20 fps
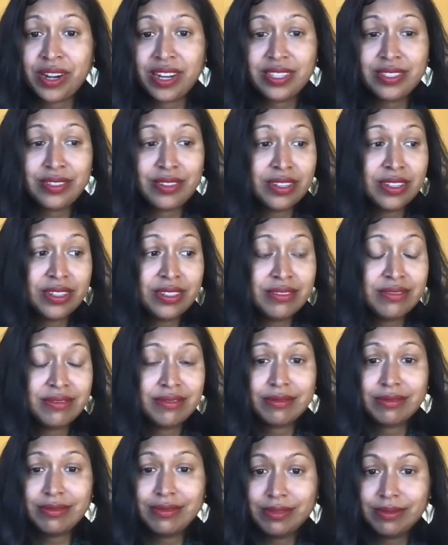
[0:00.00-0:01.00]
I started
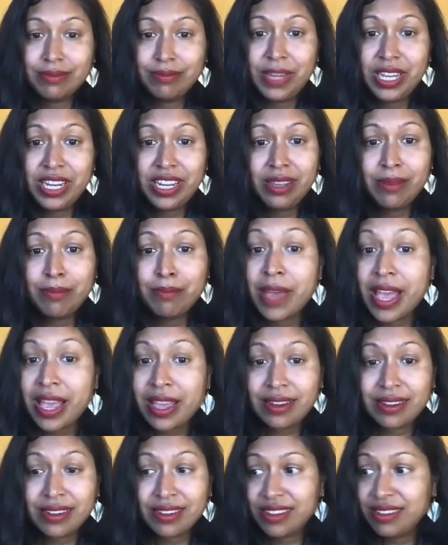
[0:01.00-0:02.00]
meeting
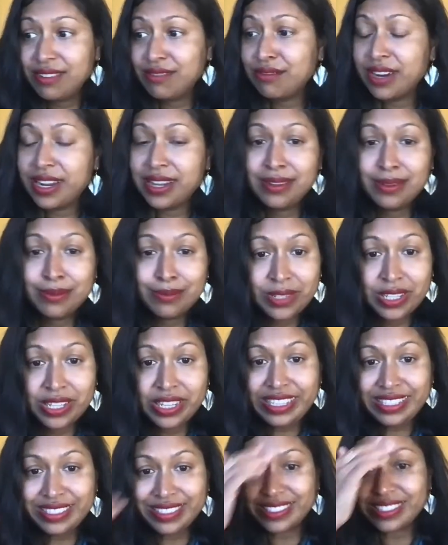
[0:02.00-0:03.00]
men in random
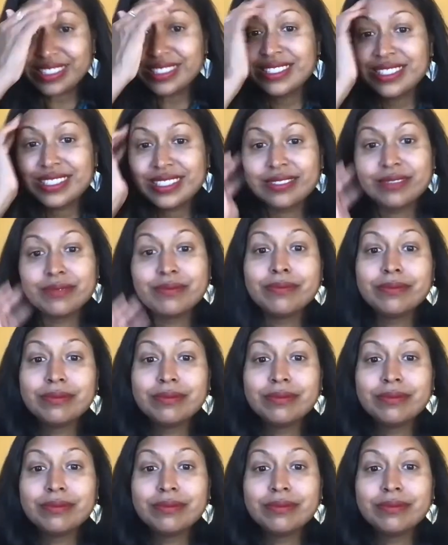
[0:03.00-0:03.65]
places,